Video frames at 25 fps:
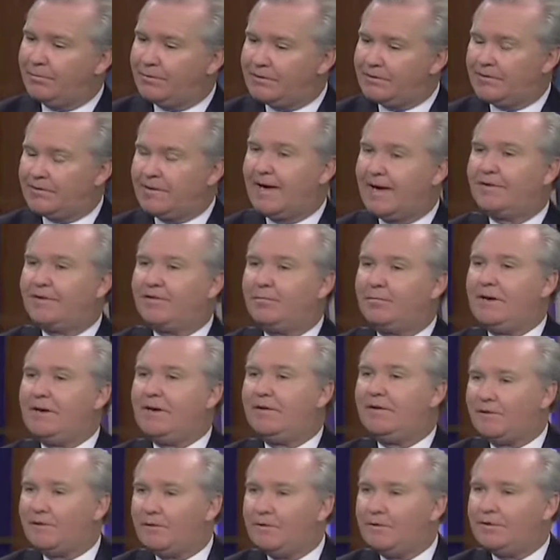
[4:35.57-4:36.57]
which allows
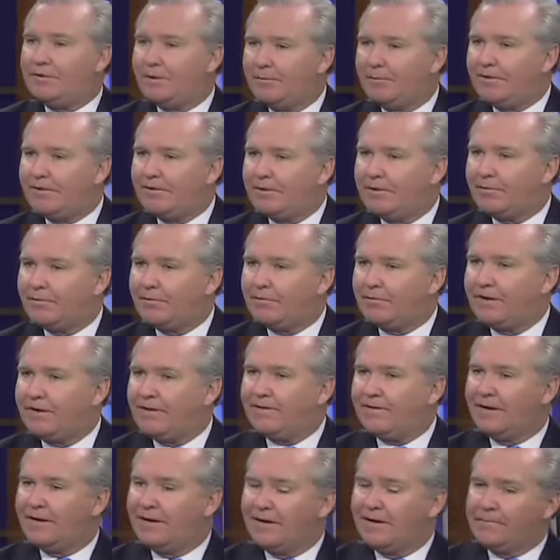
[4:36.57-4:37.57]
me to do some of these other
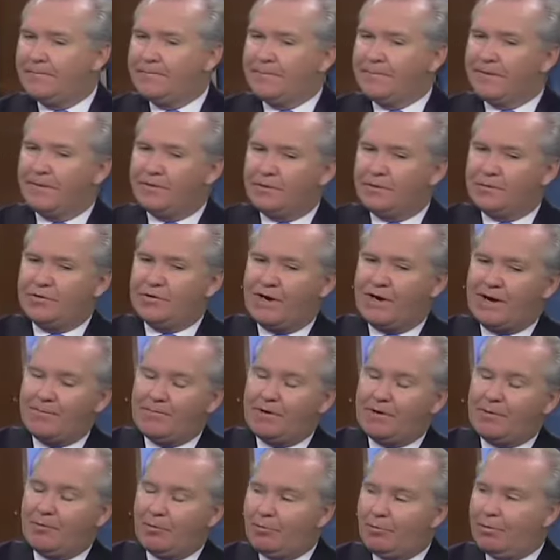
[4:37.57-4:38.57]
things. So job
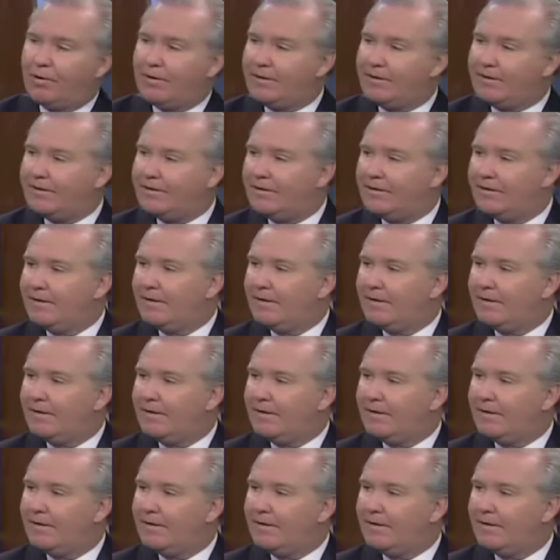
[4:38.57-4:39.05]
number one,